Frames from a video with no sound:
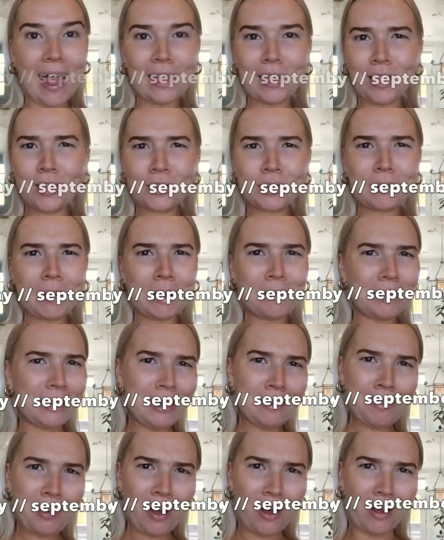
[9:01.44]
Hello to my
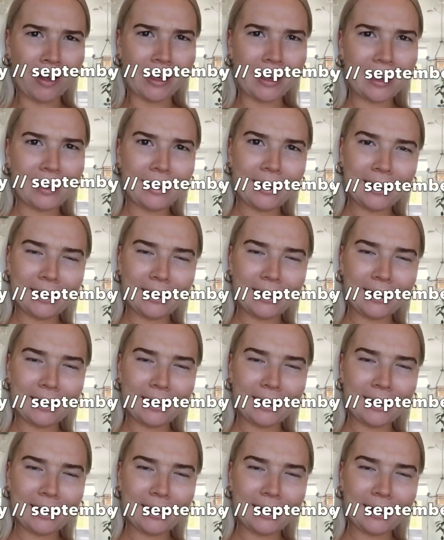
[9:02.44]
people. It